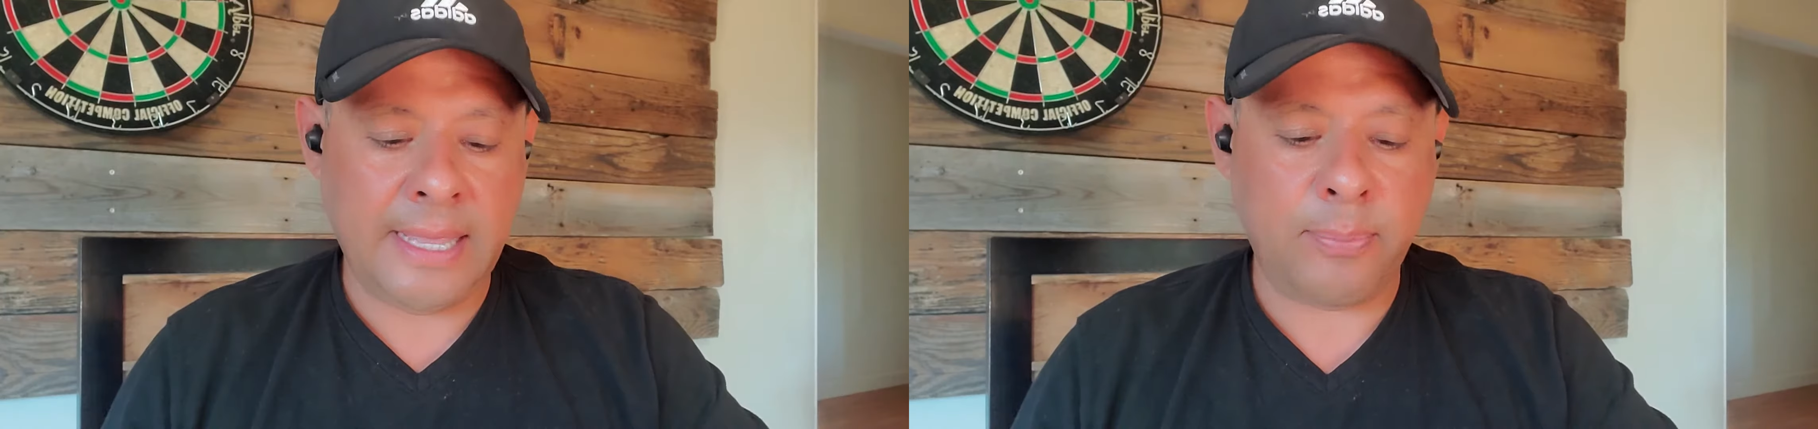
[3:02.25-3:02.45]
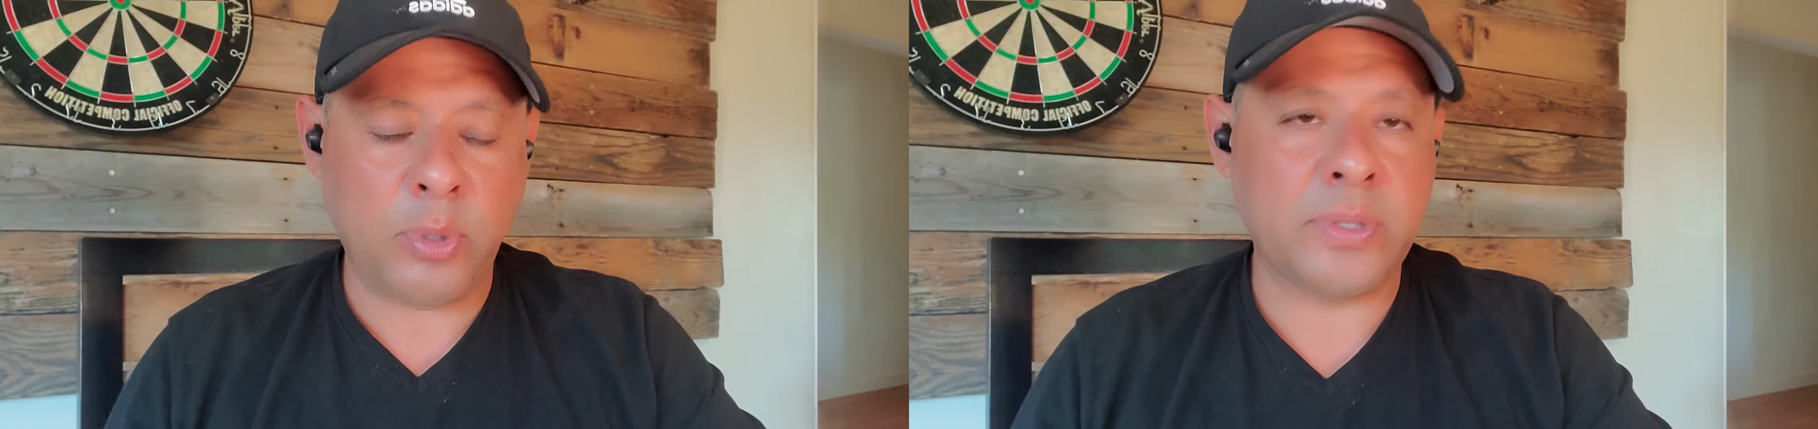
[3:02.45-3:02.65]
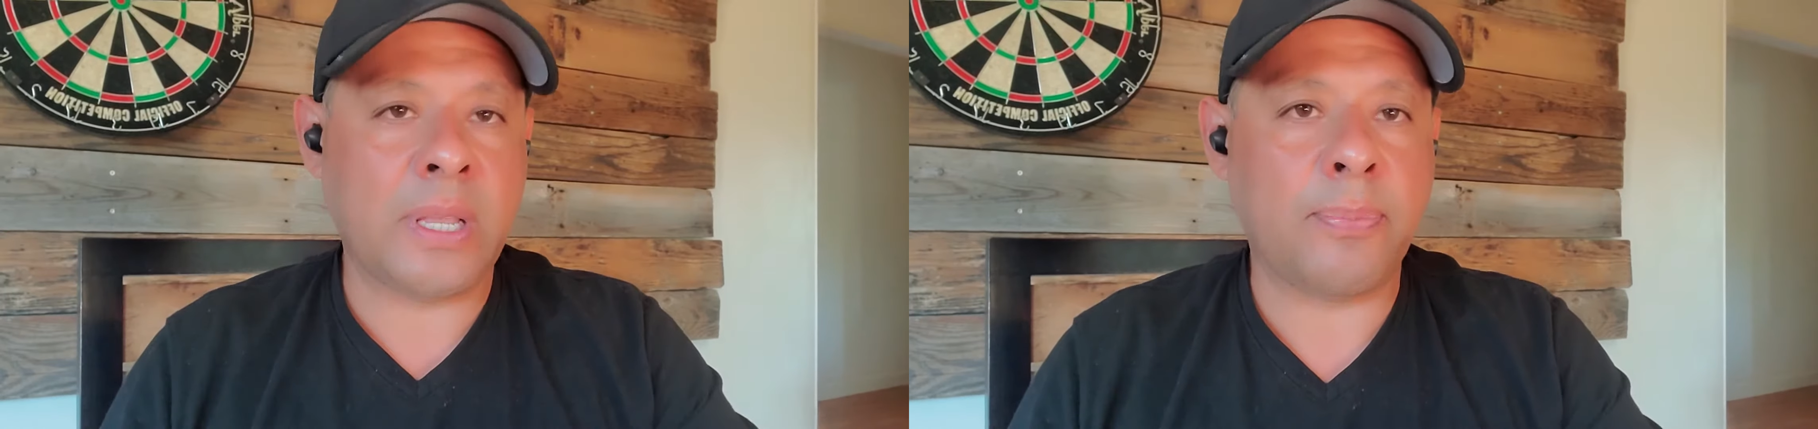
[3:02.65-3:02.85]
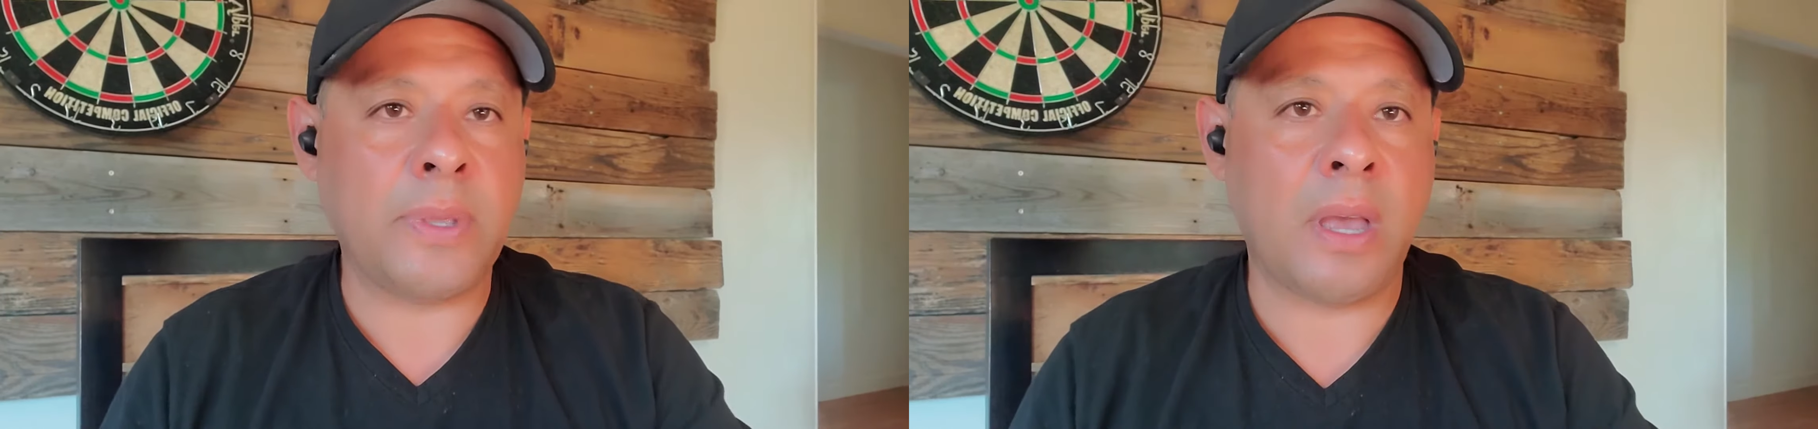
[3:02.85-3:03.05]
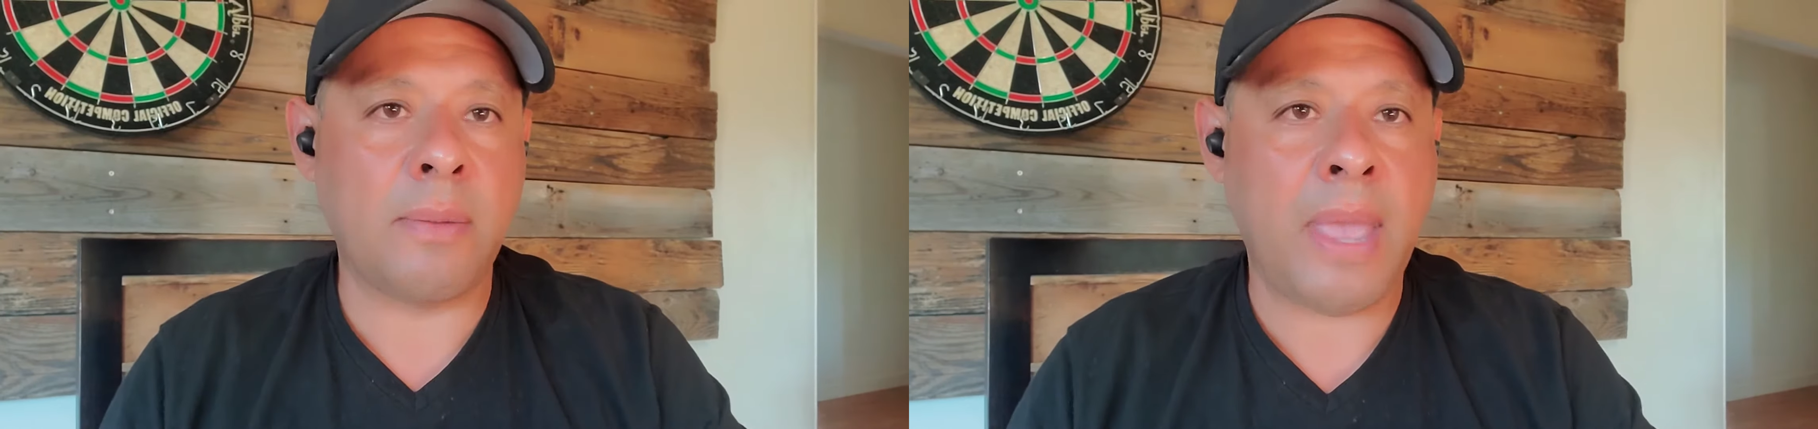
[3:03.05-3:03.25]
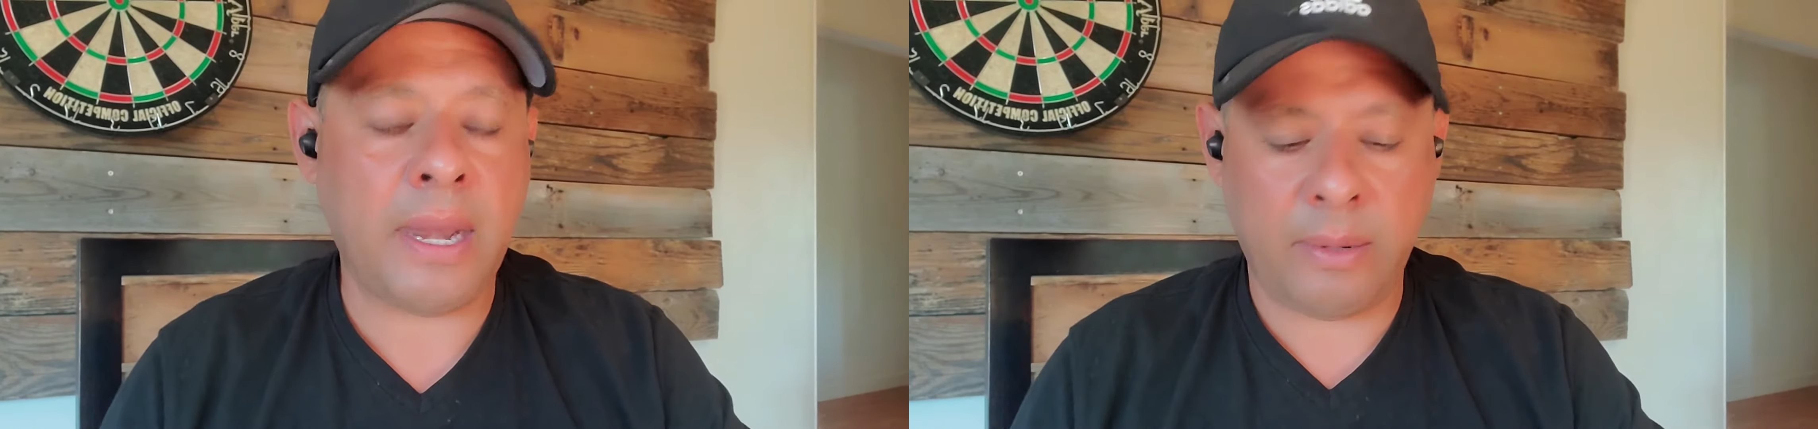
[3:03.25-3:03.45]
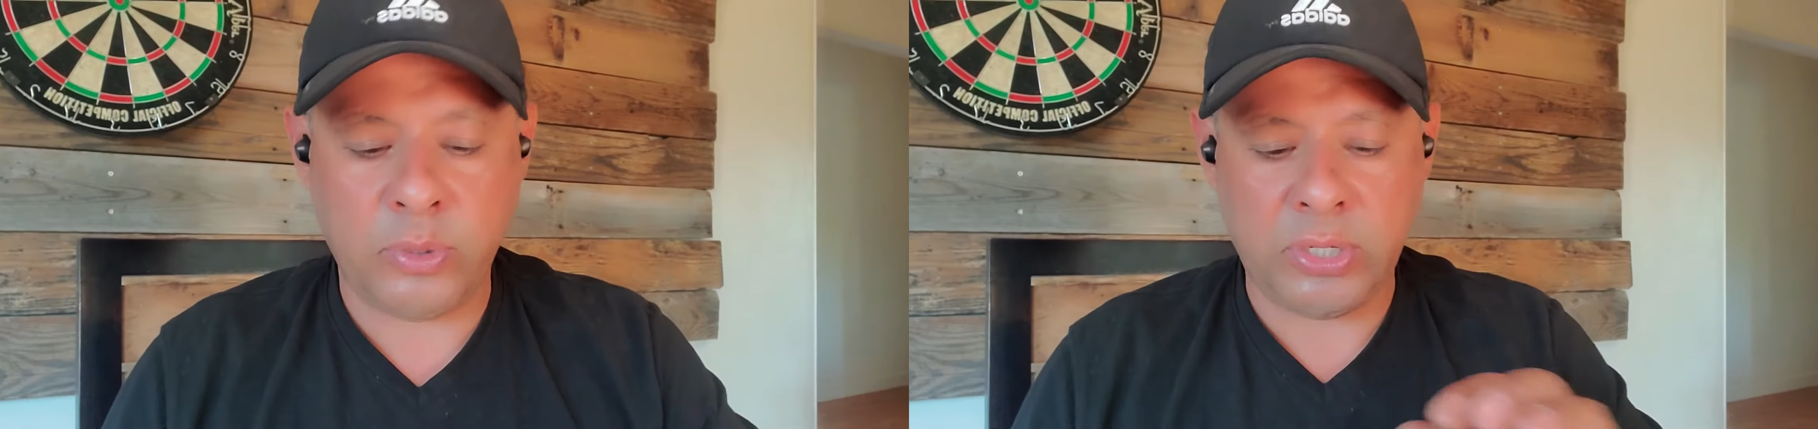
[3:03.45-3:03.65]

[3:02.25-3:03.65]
pulls up the automatic,